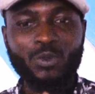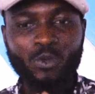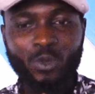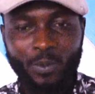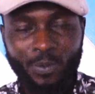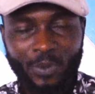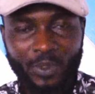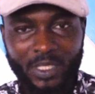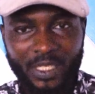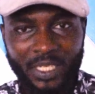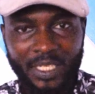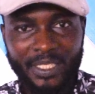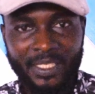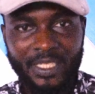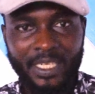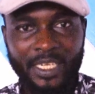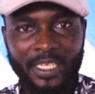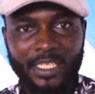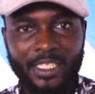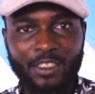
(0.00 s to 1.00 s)
represent
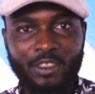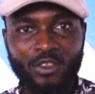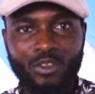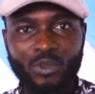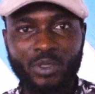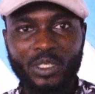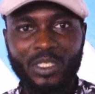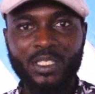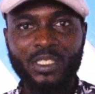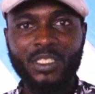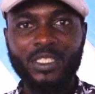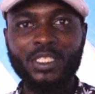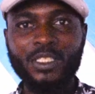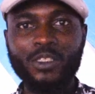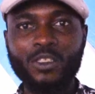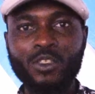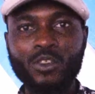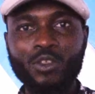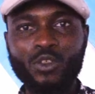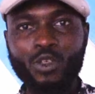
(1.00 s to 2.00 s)
their interests.
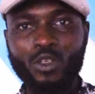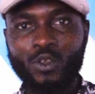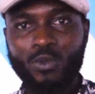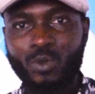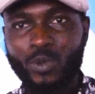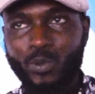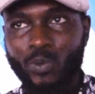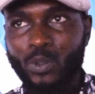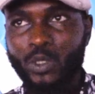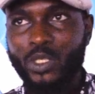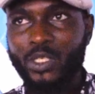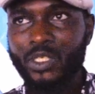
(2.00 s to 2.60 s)
The young people